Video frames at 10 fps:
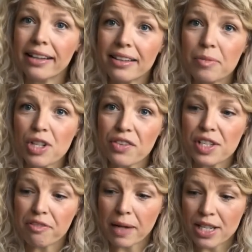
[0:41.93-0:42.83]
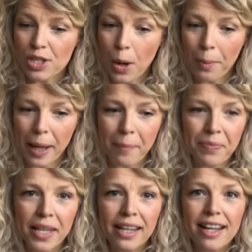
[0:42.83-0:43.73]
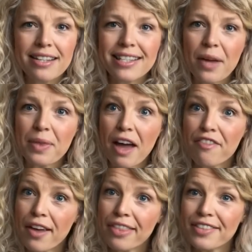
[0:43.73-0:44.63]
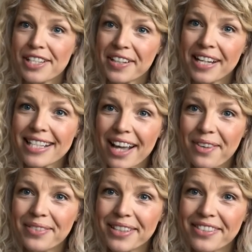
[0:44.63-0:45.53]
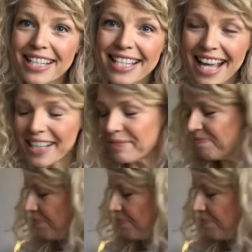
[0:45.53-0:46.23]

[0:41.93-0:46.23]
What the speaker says: the majority of my shopping. So without further ado, let's get on with the first thing.